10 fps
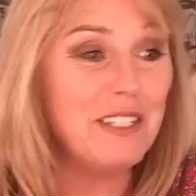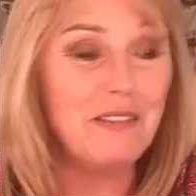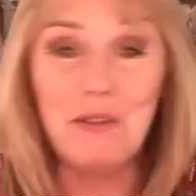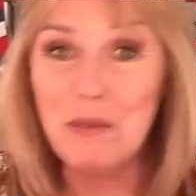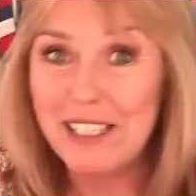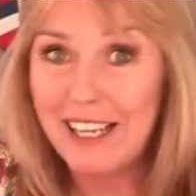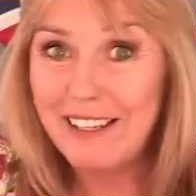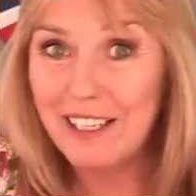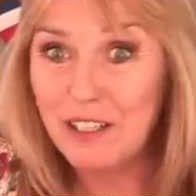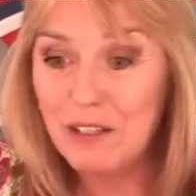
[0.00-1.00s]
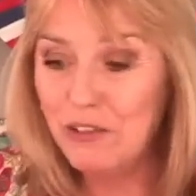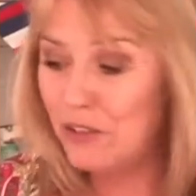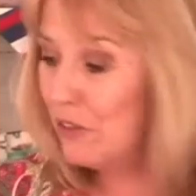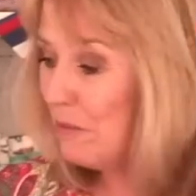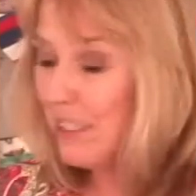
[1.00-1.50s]
rest of your weekend. Thank you for
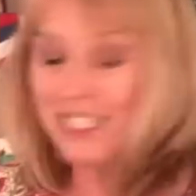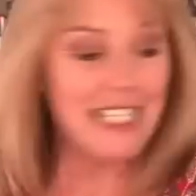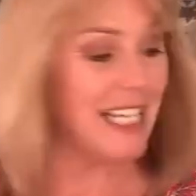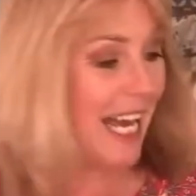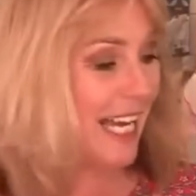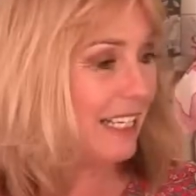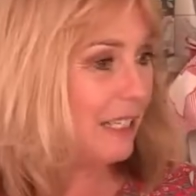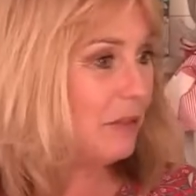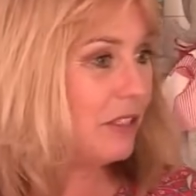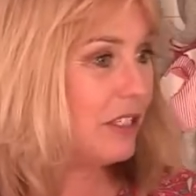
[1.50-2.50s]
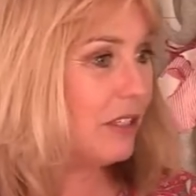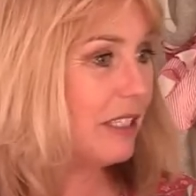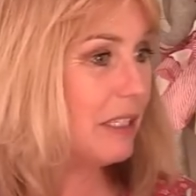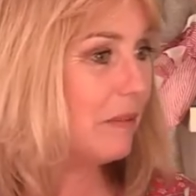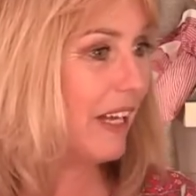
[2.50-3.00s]
joining me today. Let me just do a
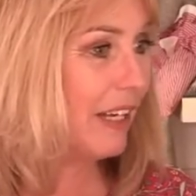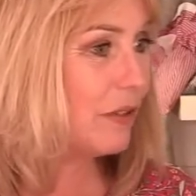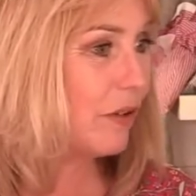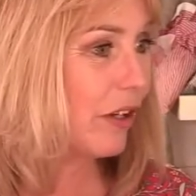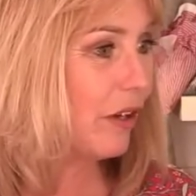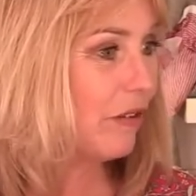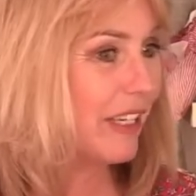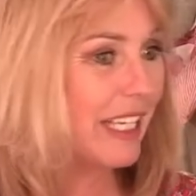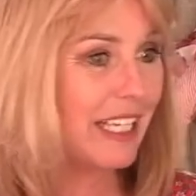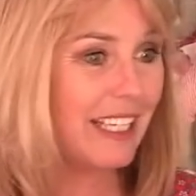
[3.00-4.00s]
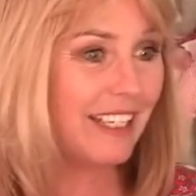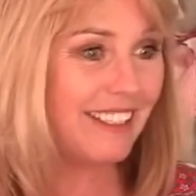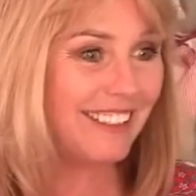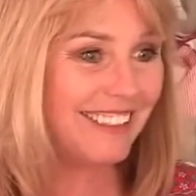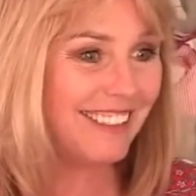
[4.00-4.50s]
little bit of housework over
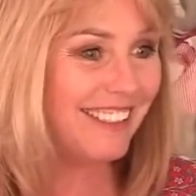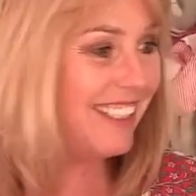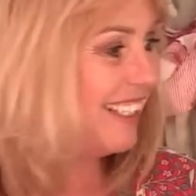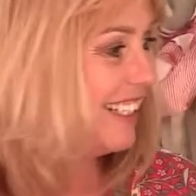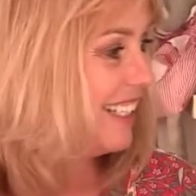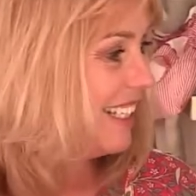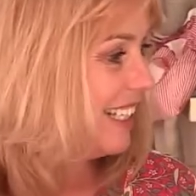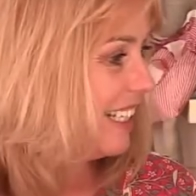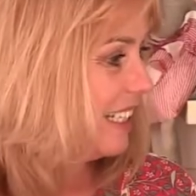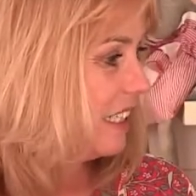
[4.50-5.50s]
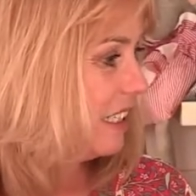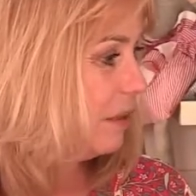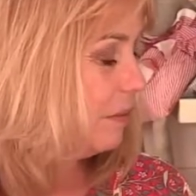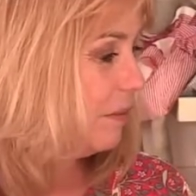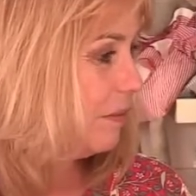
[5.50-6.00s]
here.
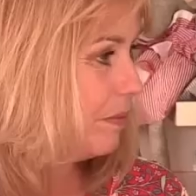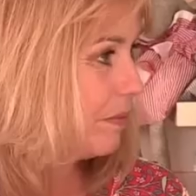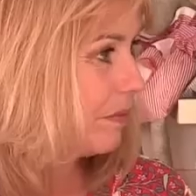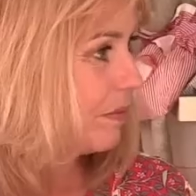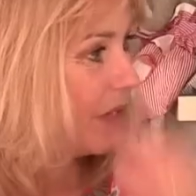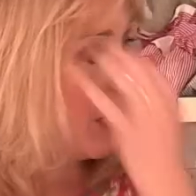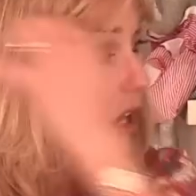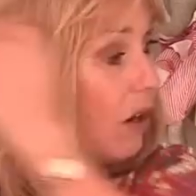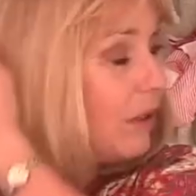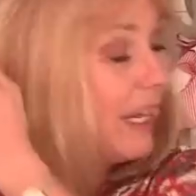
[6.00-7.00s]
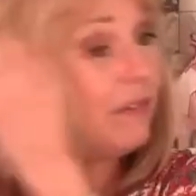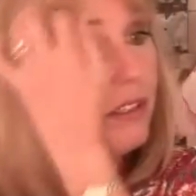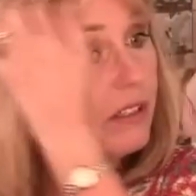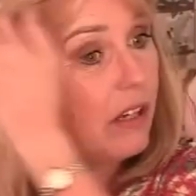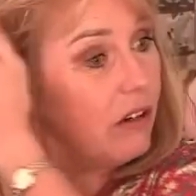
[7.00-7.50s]
Um, oh, and have a
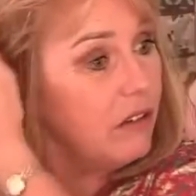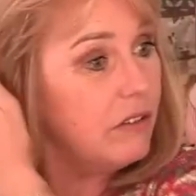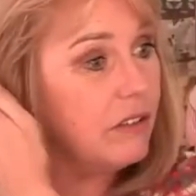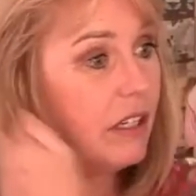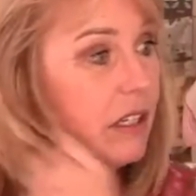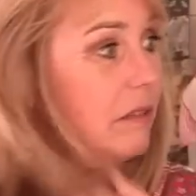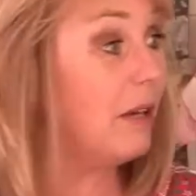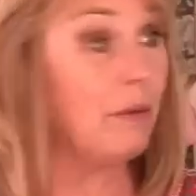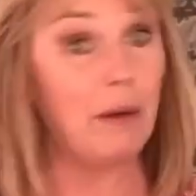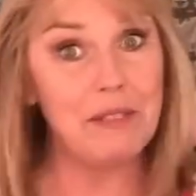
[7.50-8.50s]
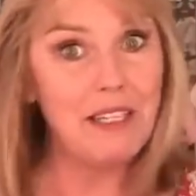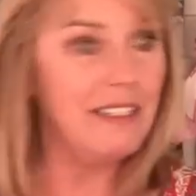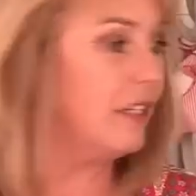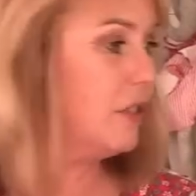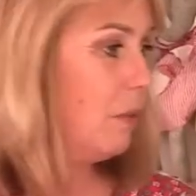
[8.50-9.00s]
look on my
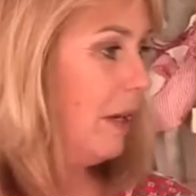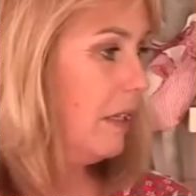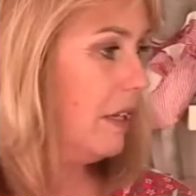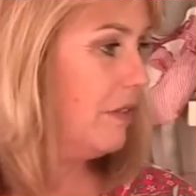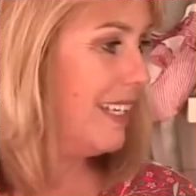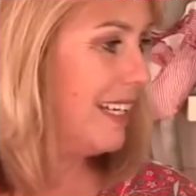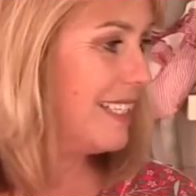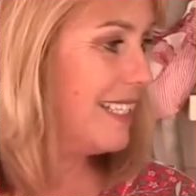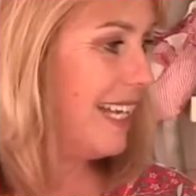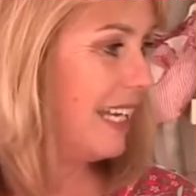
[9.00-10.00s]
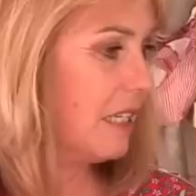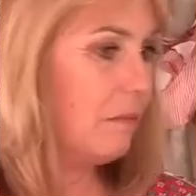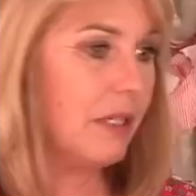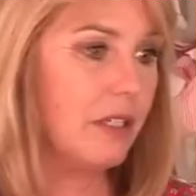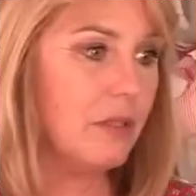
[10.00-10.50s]
website as well if you get a sec
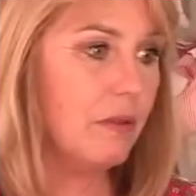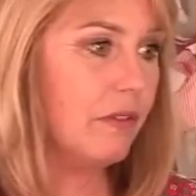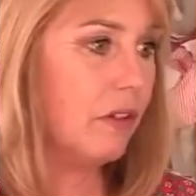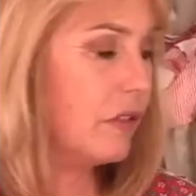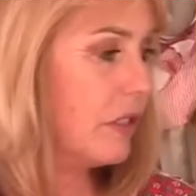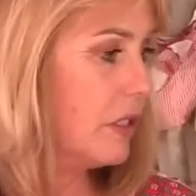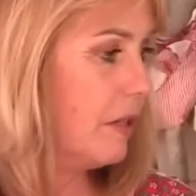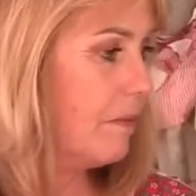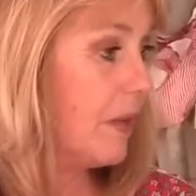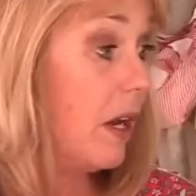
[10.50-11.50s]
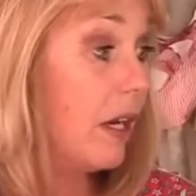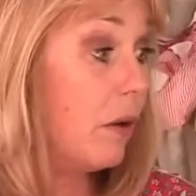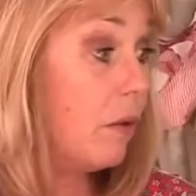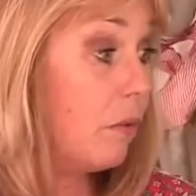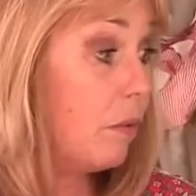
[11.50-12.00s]
because we've got some
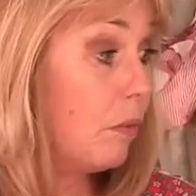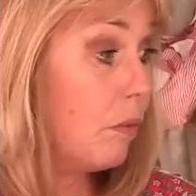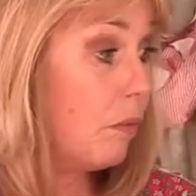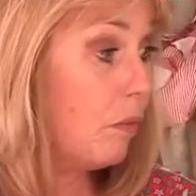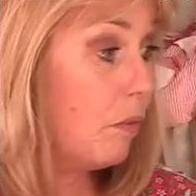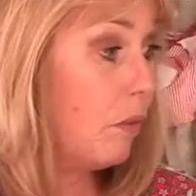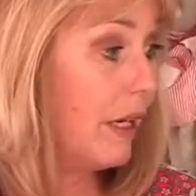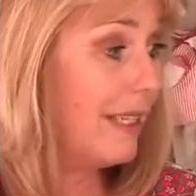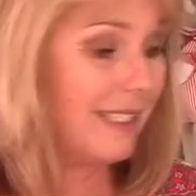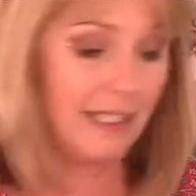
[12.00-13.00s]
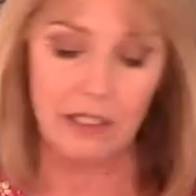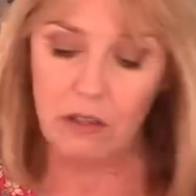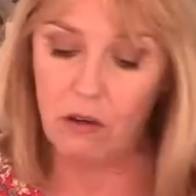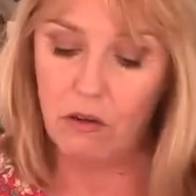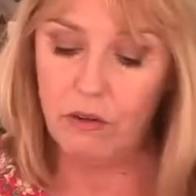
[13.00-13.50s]
what I did
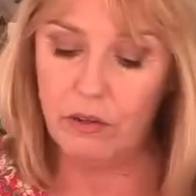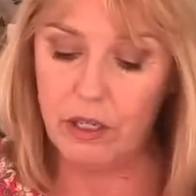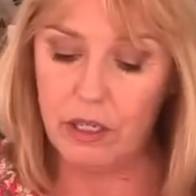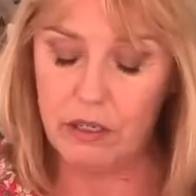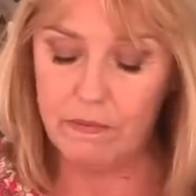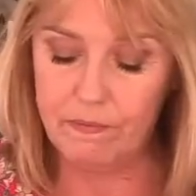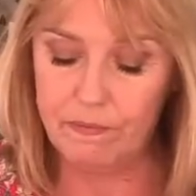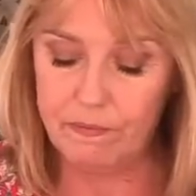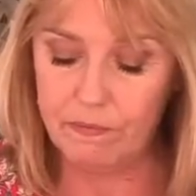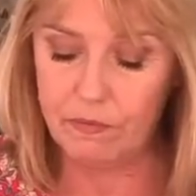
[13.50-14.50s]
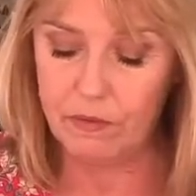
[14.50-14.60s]
on um,